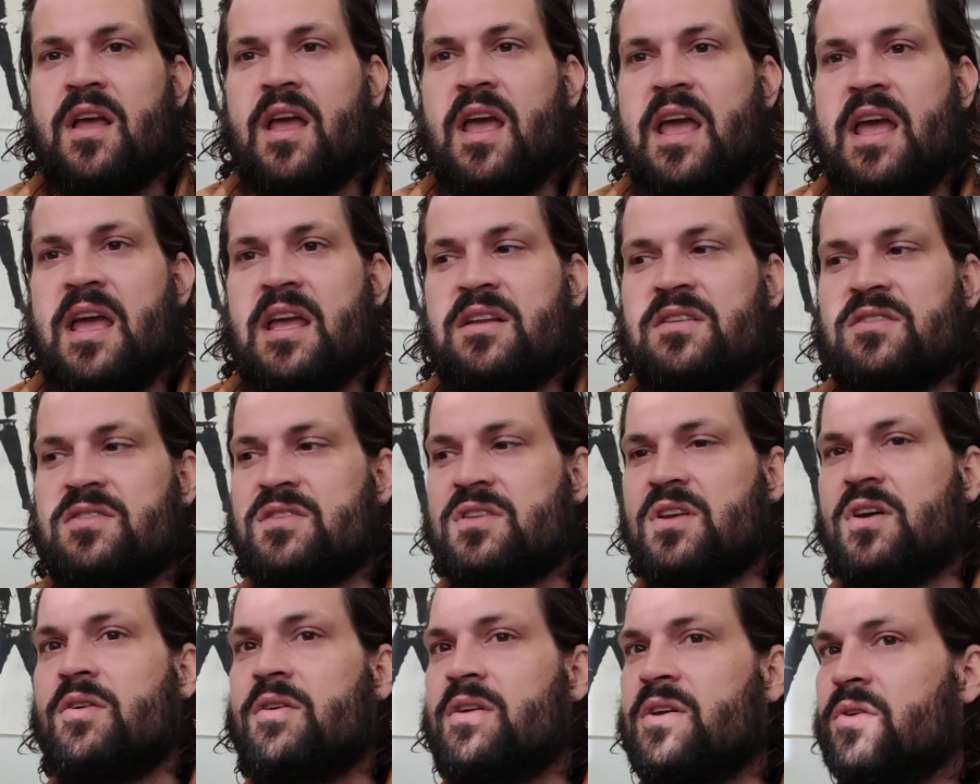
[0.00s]
And
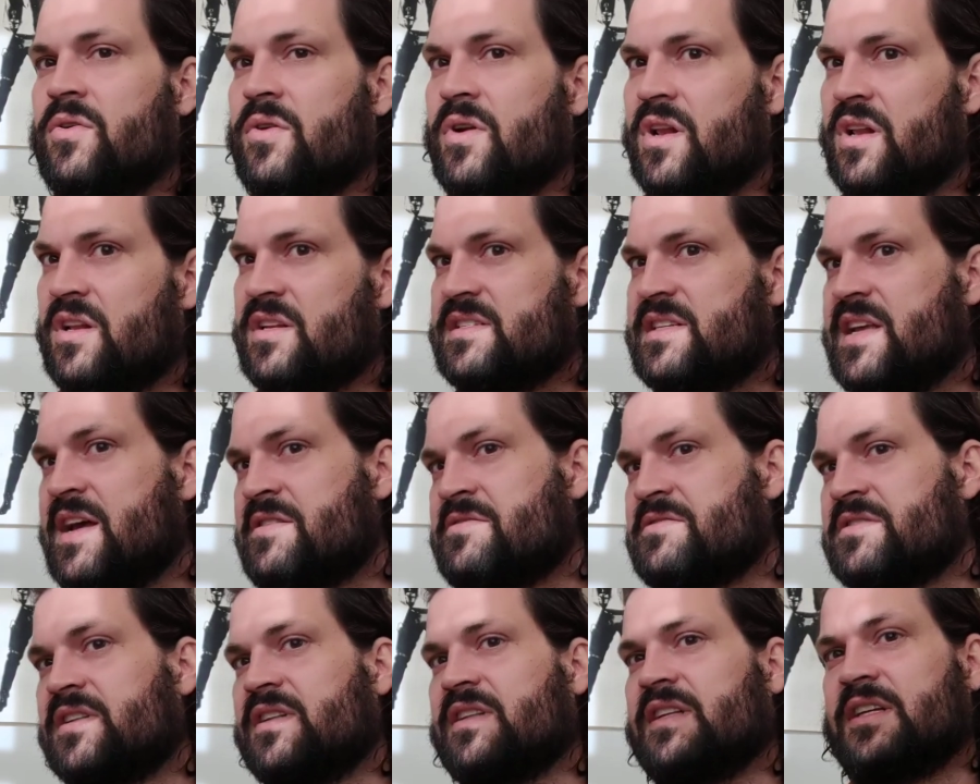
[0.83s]
so in order to
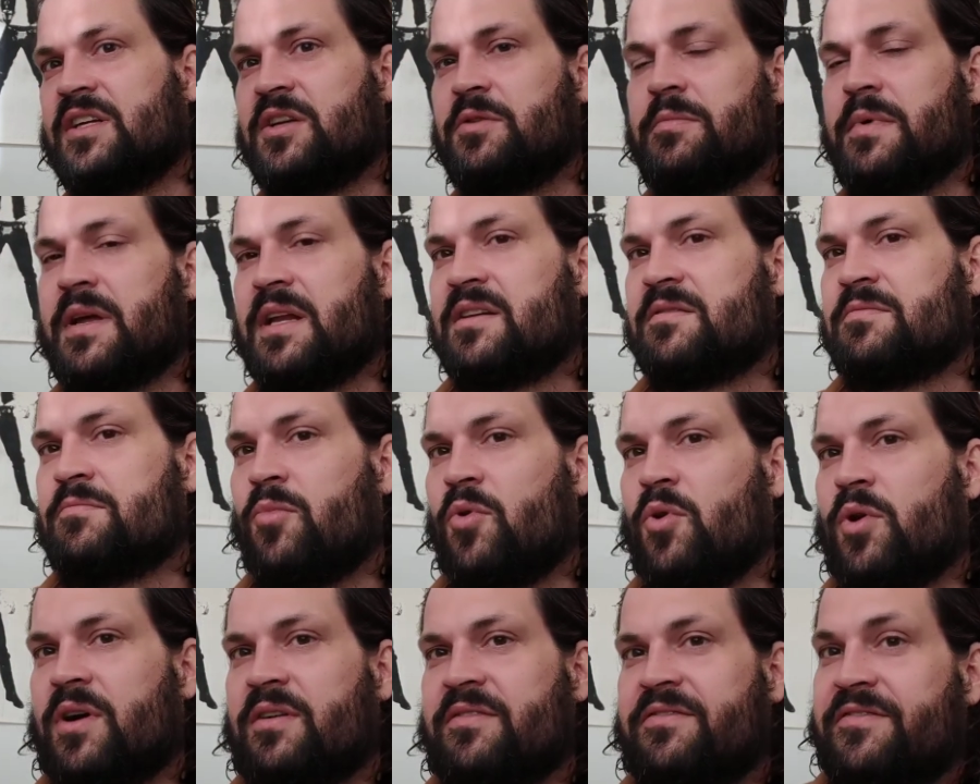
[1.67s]
sound a little bit
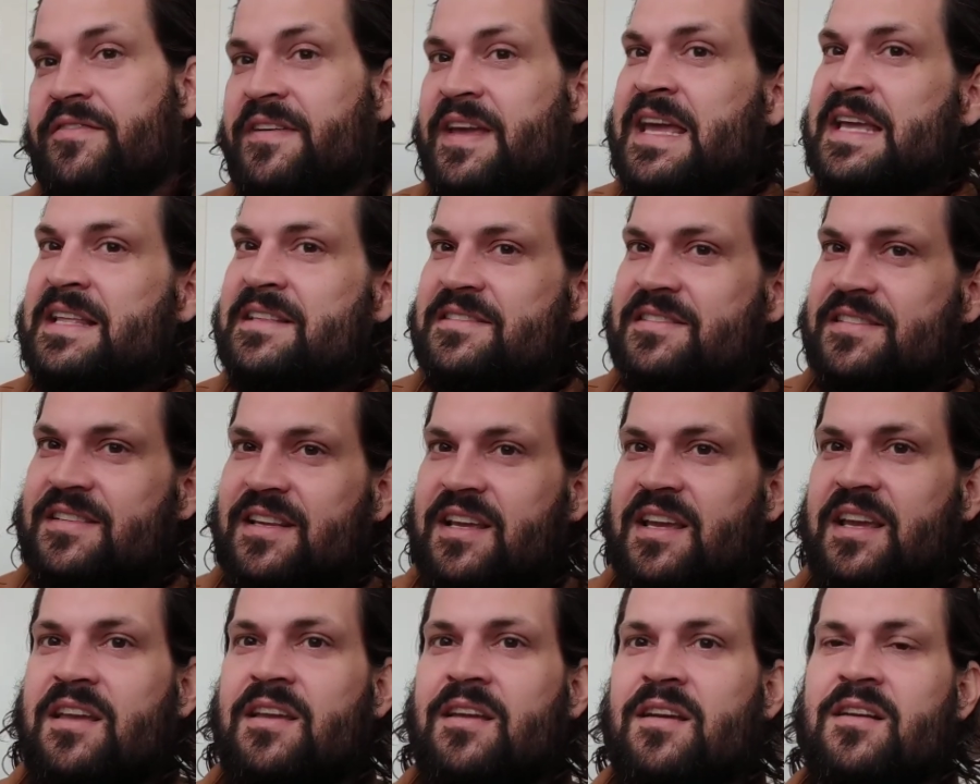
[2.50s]
more
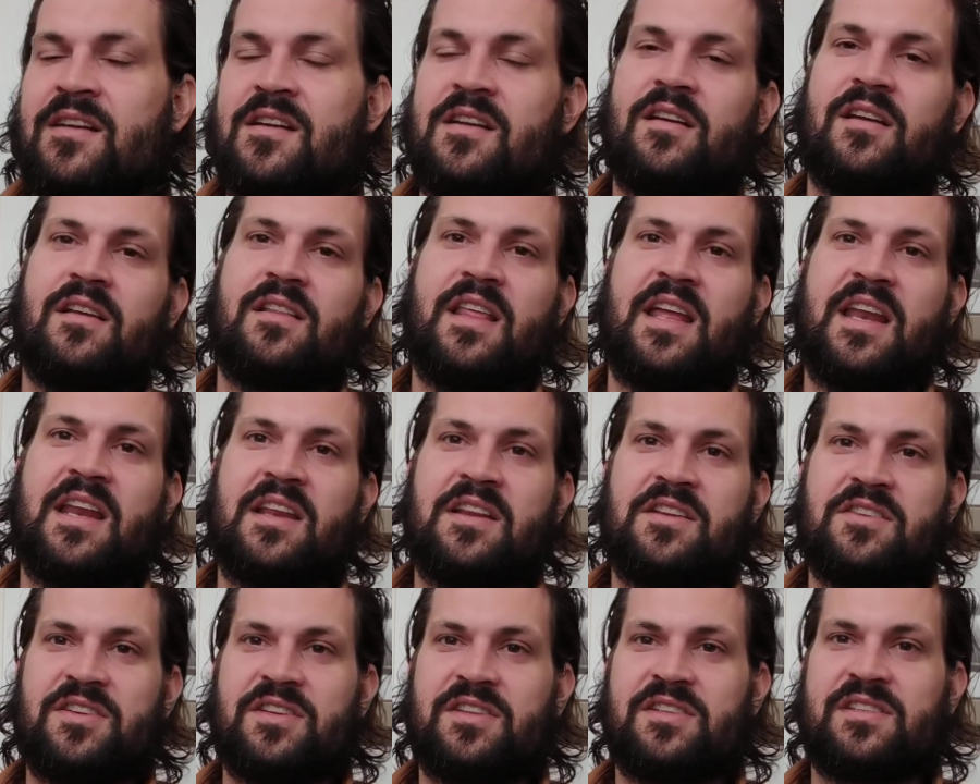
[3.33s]
fancy, they
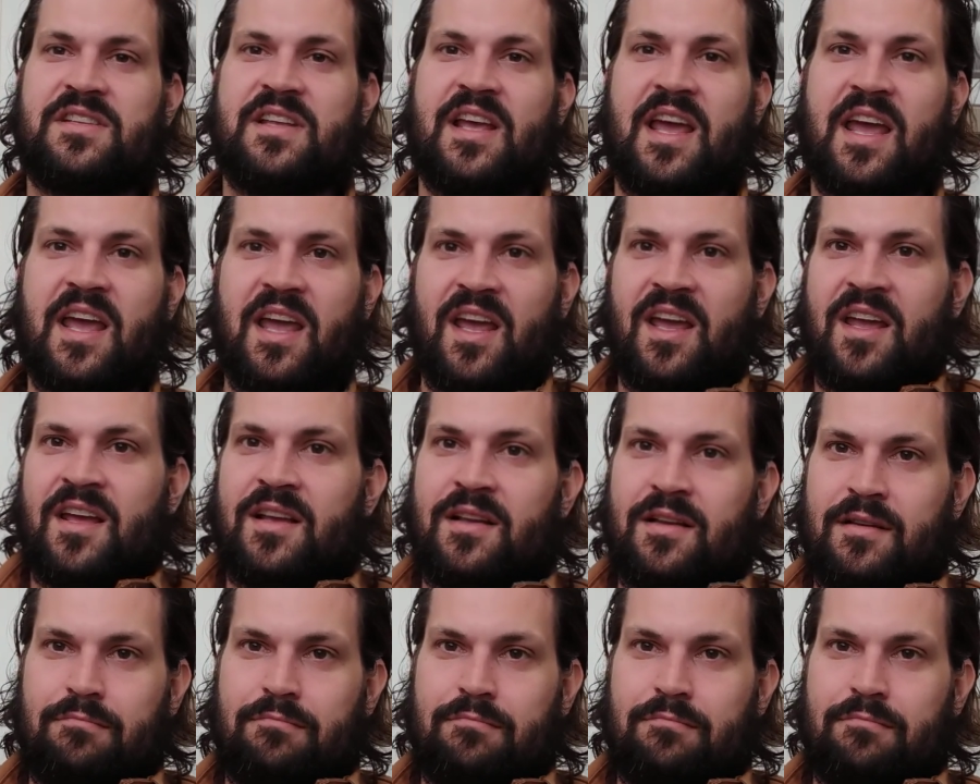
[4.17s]
didn't just say